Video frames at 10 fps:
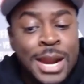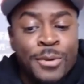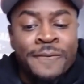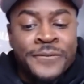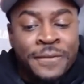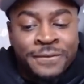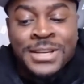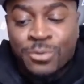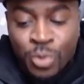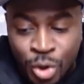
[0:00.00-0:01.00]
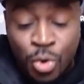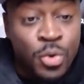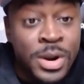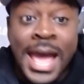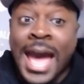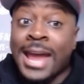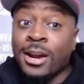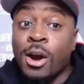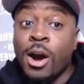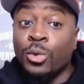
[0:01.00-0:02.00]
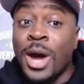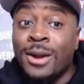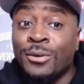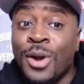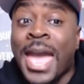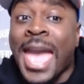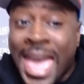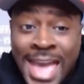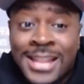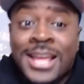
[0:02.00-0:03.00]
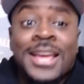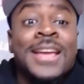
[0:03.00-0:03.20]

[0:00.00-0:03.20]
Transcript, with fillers: Number 15 recruit out of Colorado, and